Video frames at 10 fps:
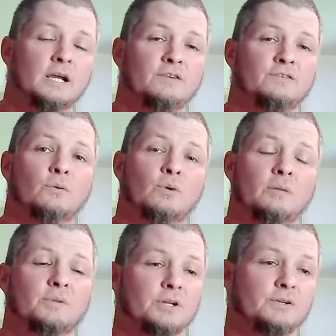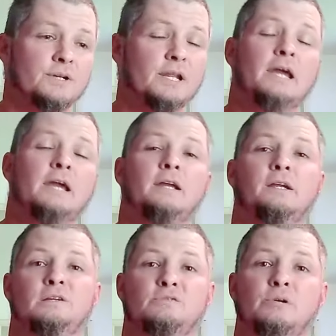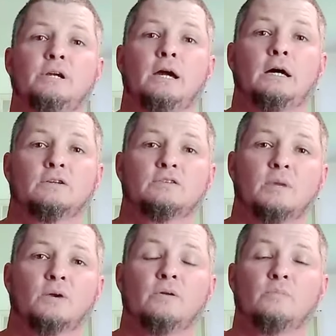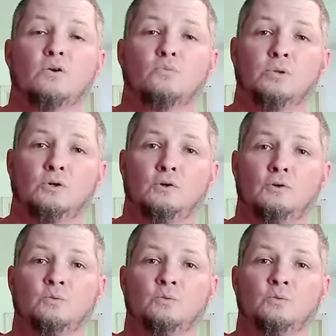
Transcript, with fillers: So what I'm going to do today is rehouse my green bottle blue,